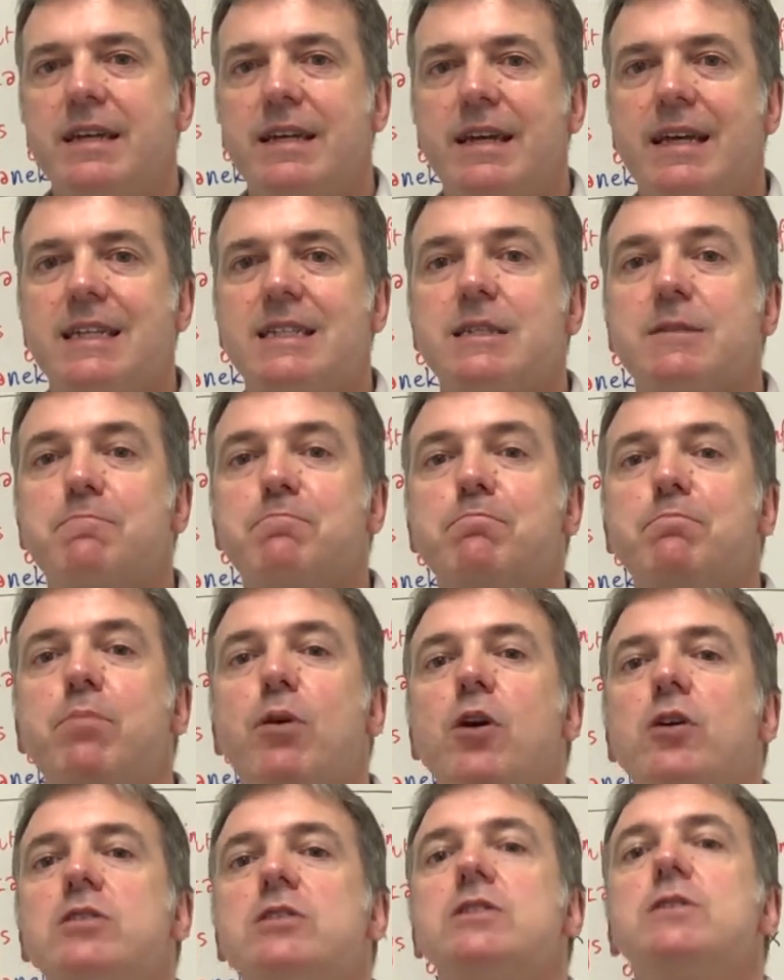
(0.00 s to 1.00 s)
it's
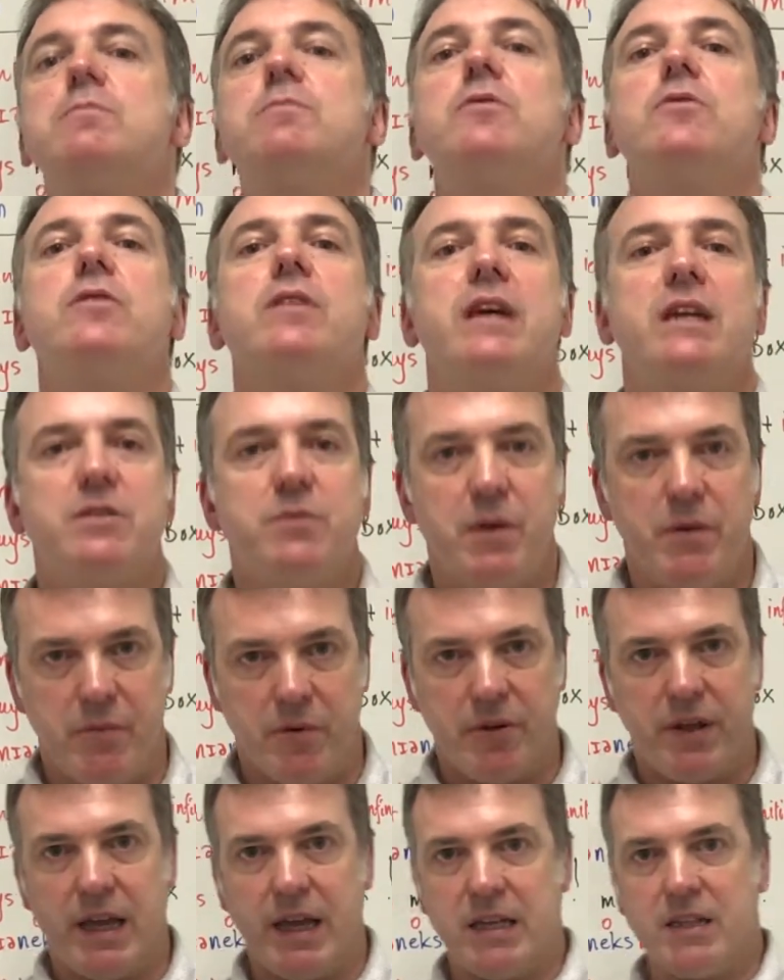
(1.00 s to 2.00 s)
possible that we
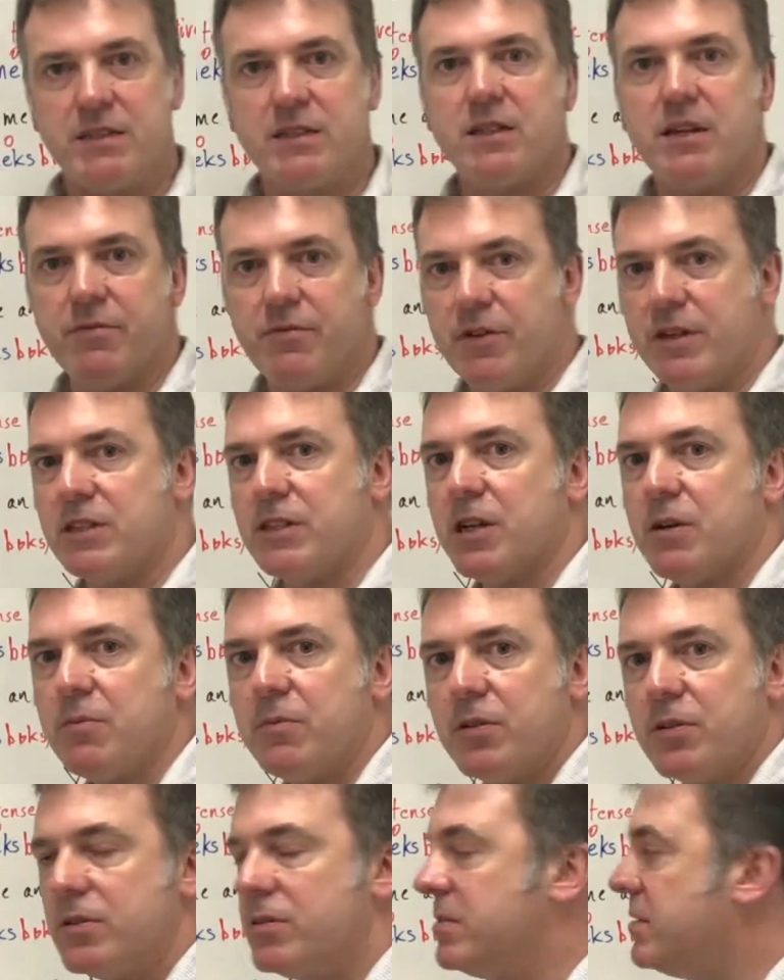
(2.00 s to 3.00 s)
would get. So for
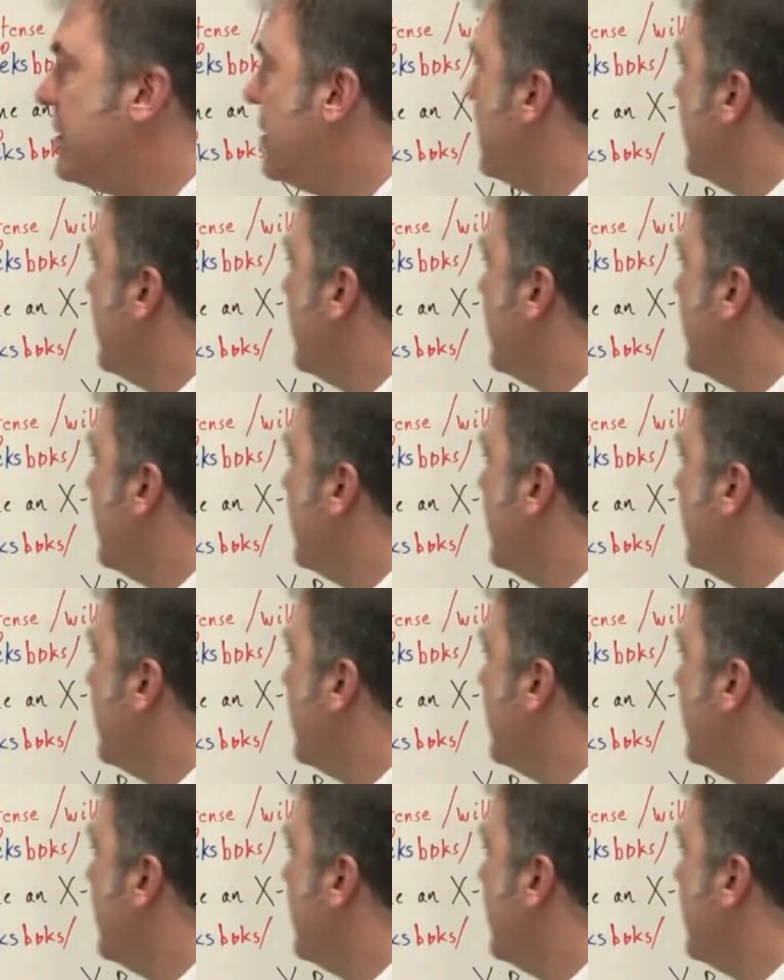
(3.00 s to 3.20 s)
example,